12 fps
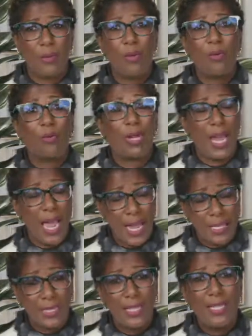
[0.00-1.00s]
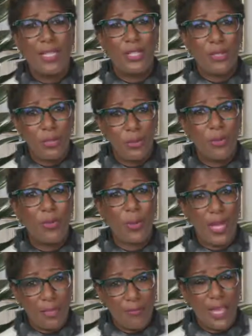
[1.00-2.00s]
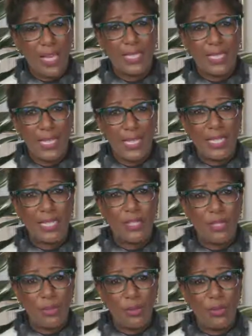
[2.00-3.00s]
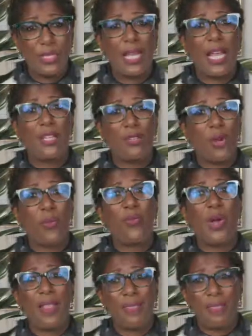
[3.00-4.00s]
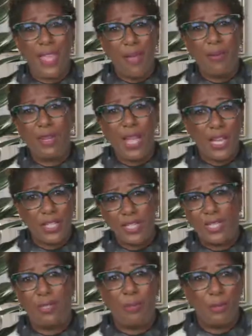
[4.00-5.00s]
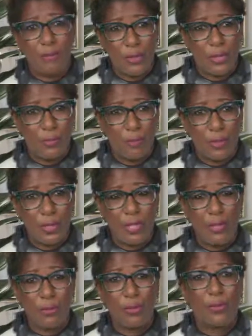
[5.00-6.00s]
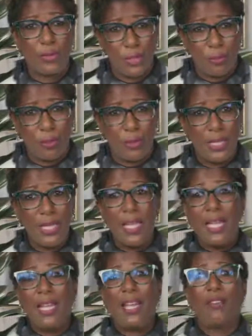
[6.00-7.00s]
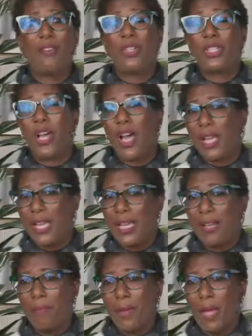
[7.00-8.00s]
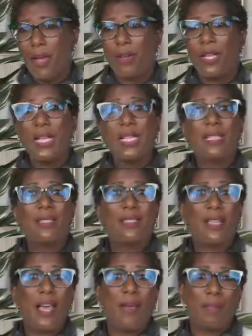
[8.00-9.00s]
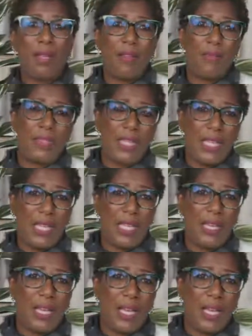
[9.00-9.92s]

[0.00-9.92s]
react to the way the vaccine is used, and you don't want that reaction to be reversible. Now, if you're talking about some of the